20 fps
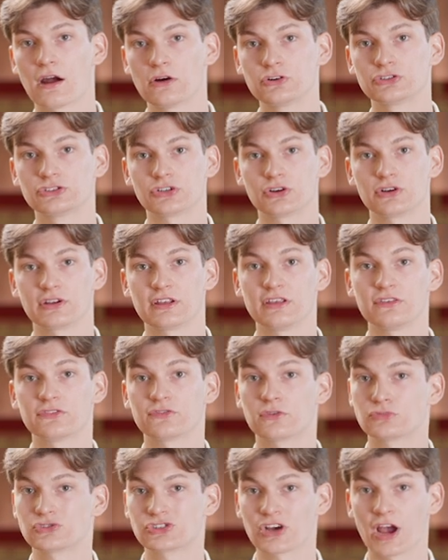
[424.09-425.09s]
our journeys
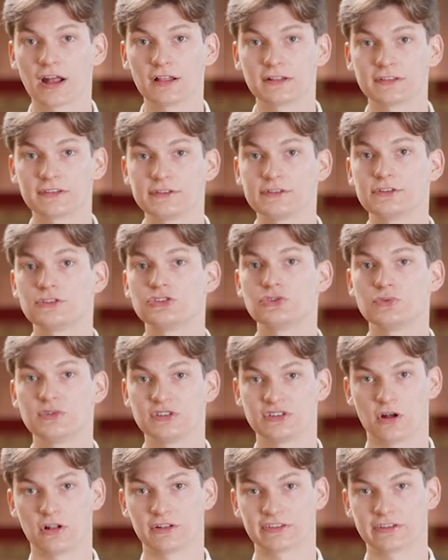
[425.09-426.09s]
from childhood to
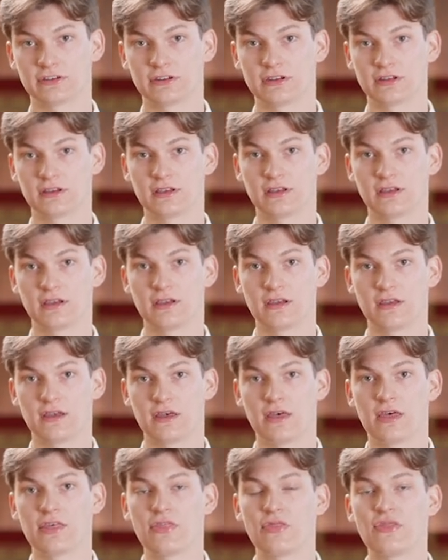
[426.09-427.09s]
adulthood.
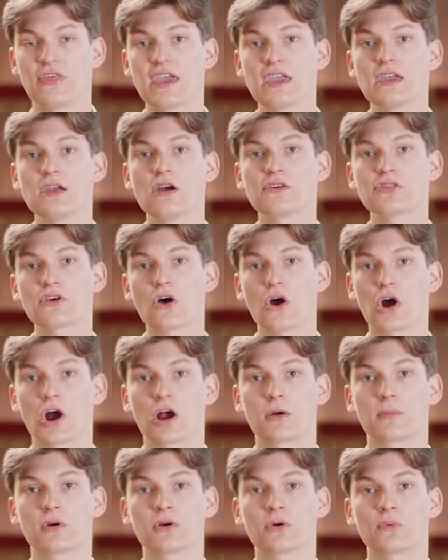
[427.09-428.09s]
They are the
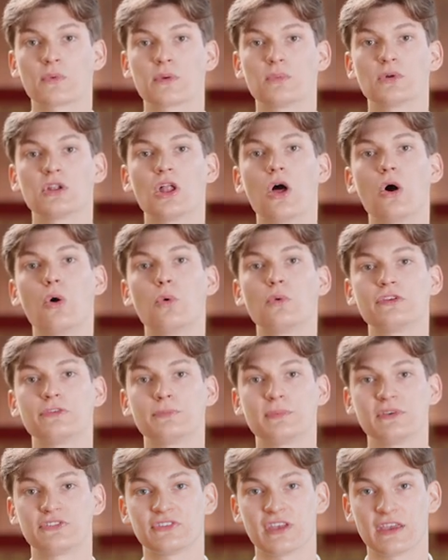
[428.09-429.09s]
harbor we will
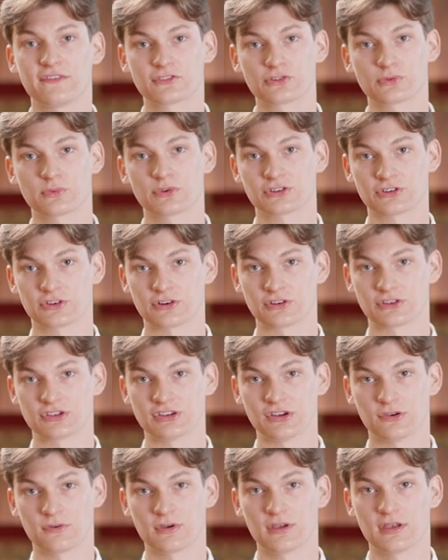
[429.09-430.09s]
always be safe to return
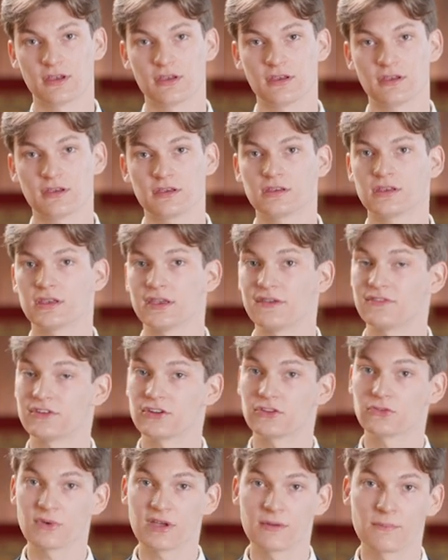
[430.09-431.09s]
to,
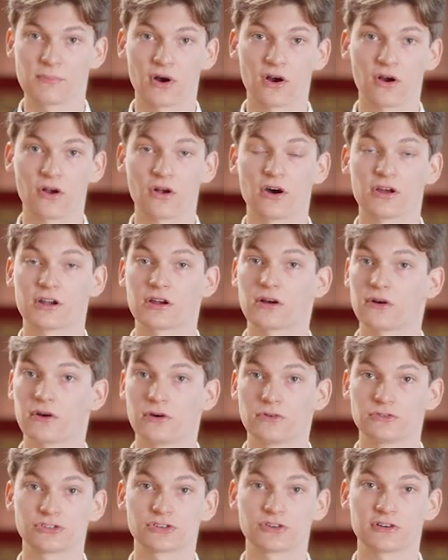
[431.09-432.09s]
even as we embark on our
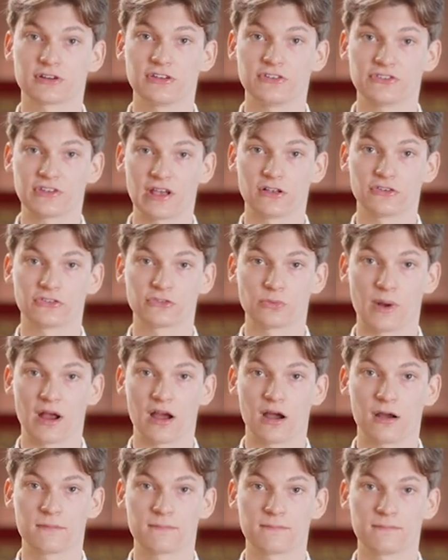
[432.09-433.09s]
own journeys
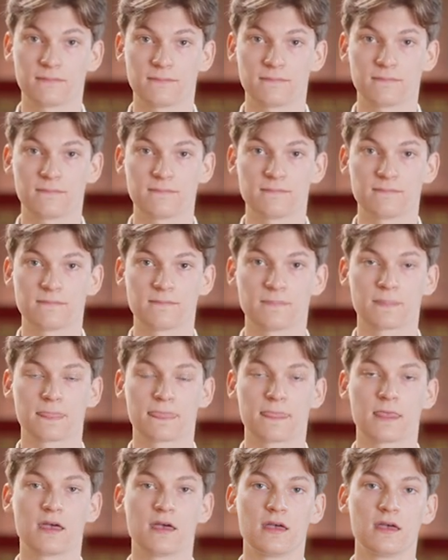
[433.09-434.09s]
elsewhere.
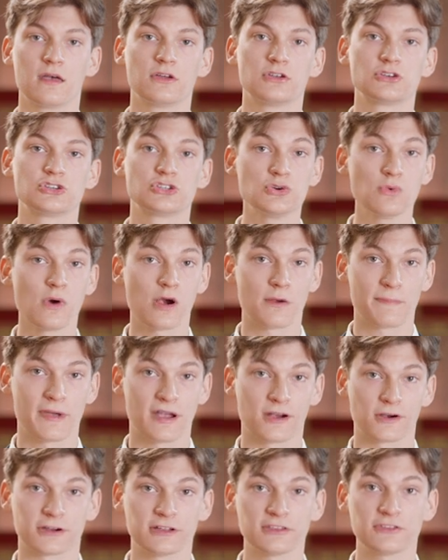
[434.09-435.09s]
To our
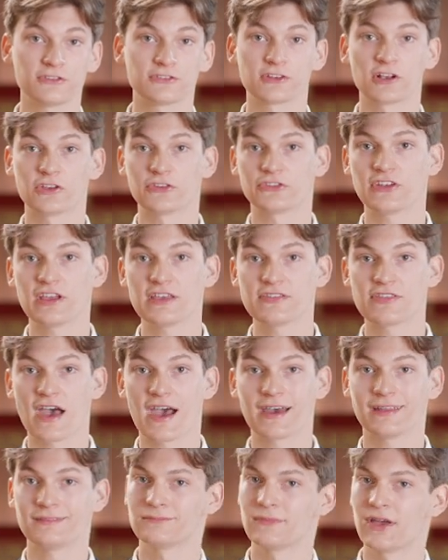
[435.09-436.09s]
parents, I'll say
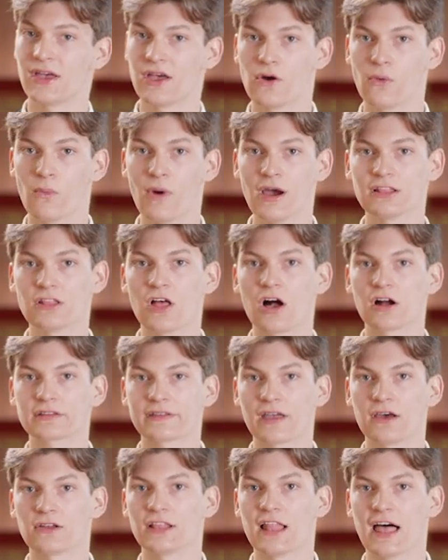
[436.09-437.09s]
that while
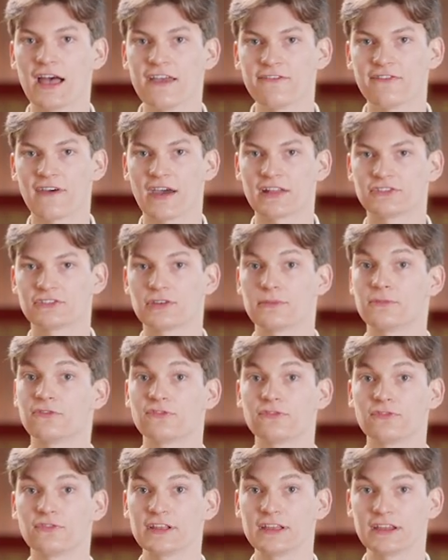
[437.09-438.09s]
lockdown life adds some
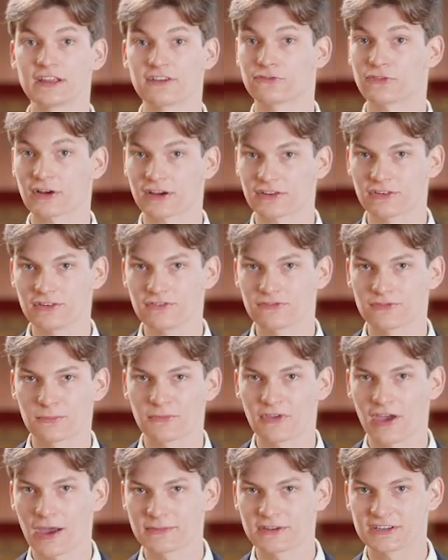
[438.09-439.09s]
fleeting friction
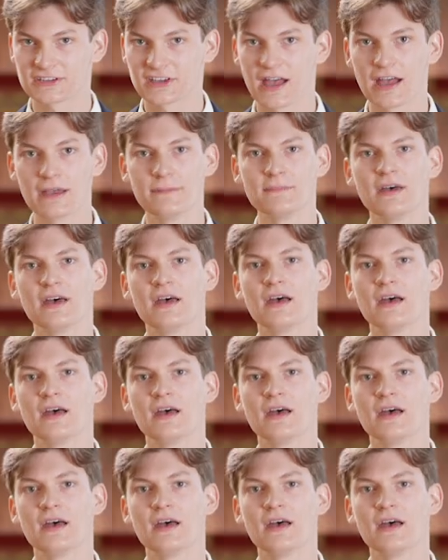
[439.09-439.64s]
from time to time,